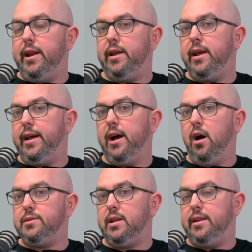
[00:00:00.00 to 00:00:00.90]
It
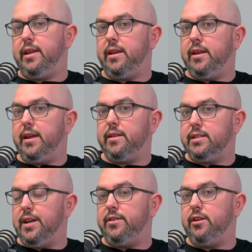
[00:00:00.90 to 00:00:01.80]
helps, and the
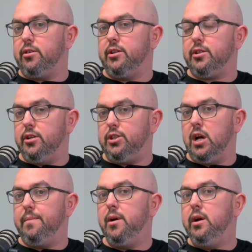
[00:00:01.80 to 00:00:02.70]
17-year-old does a good
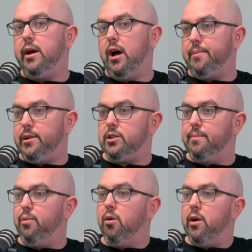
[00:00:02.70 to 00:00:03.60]
job helping
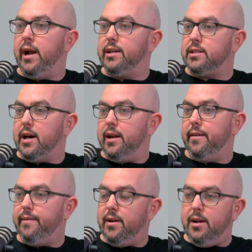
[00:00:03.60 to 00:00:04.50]
support as kind
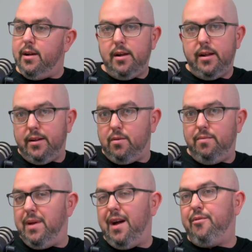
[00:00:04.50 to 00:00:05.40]
of
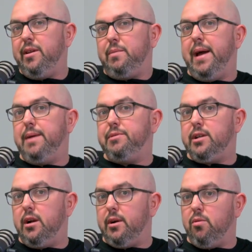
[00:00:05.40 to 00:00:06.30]
not really
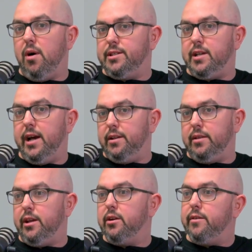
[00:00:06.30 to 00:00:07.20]
babysitter, but quasi
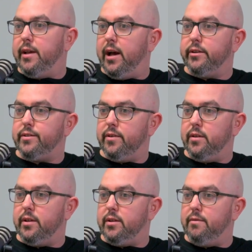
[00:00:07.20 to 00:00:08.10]
leader in the house for
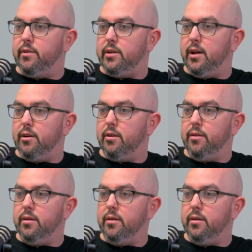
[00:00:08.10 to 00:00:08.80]
the 10-year-old.